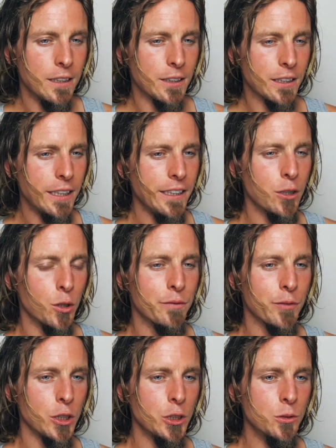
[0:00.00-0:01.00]
The keto
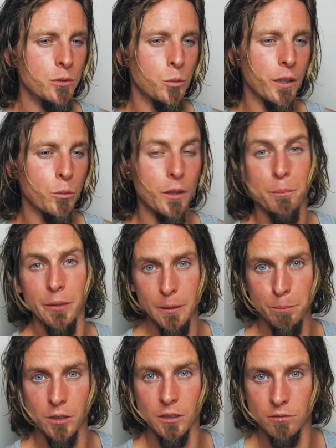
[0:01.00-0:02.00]
flu, when
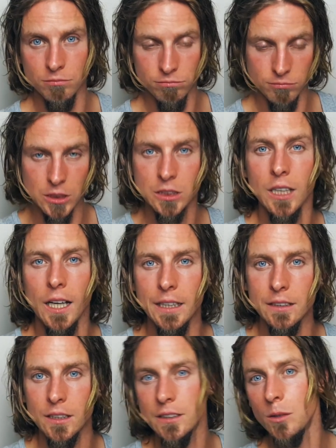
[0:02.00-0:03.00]
people
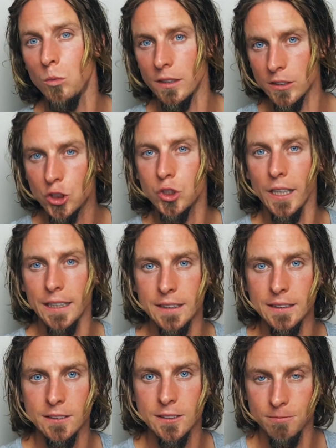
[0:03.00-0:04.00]
decide that they want to try
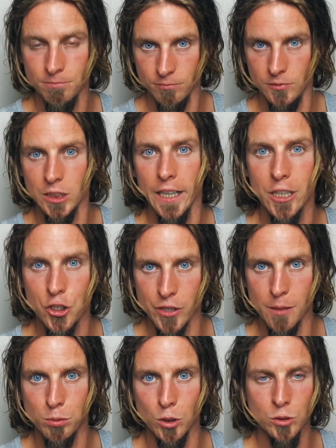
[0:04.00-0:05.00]
this
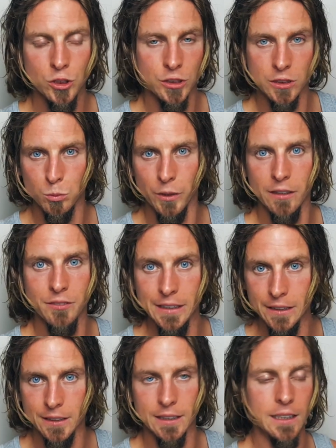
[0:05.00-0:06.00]
dietary approach, this way of
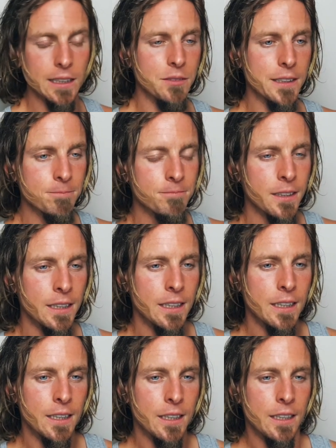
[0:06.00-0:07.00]
eating and living,
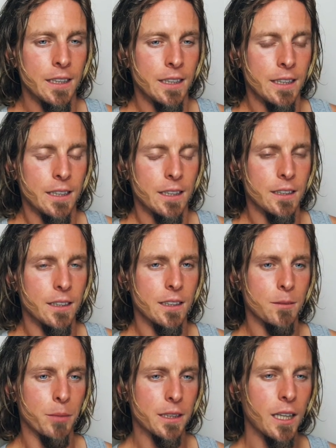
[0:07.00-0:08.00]

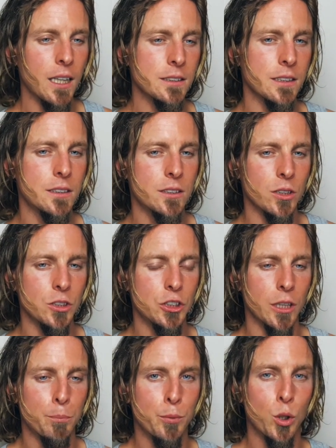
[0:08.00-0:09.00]
because it's
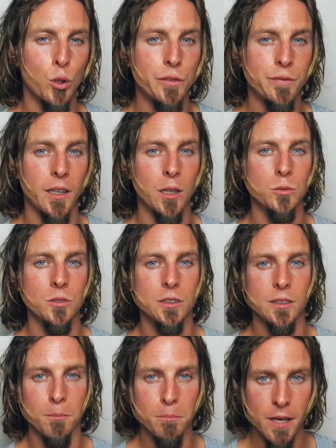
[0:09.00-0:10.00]
such a
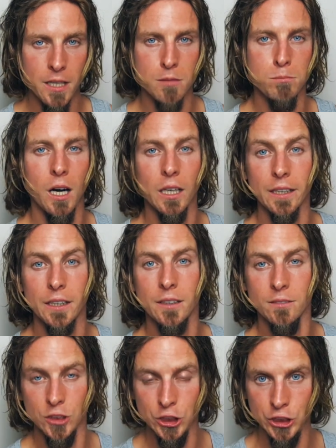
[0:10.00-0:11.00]
profound
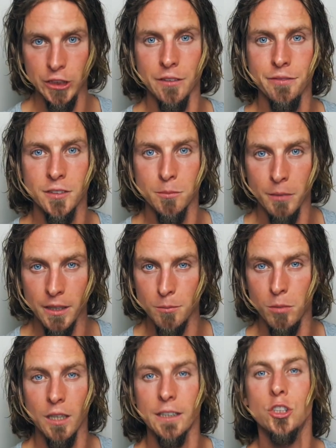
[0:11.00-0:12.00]
metabolic shift,
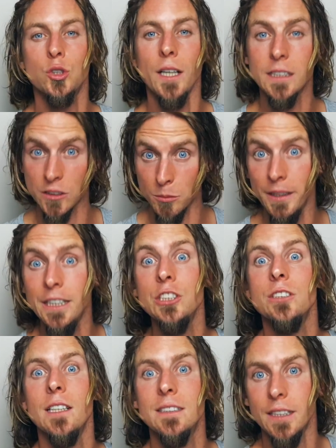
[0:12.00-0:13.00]
metabolic
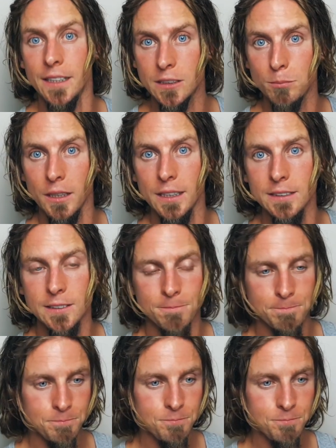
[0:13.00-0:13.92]
transformation that takes place,